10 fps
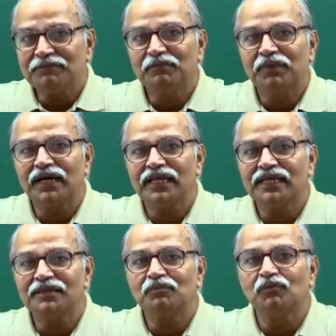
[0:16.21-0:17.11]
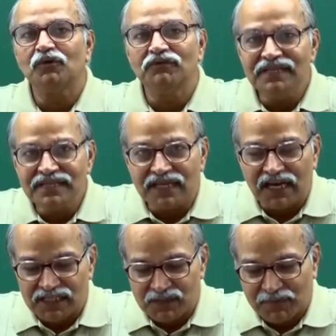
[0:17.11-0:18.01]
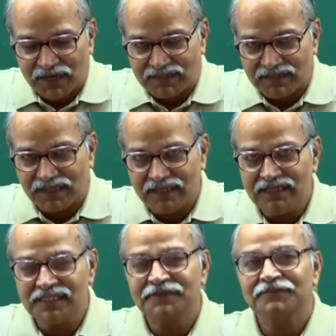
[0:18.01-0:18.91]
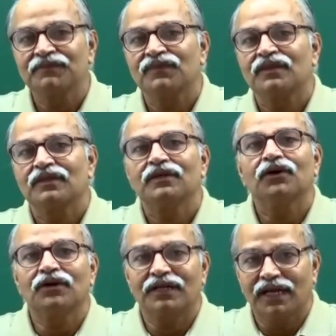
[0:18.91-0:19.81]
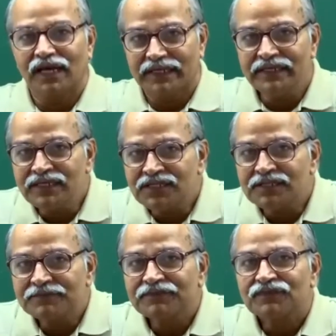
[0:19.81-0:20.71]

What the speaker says: by moving charged particles or currents.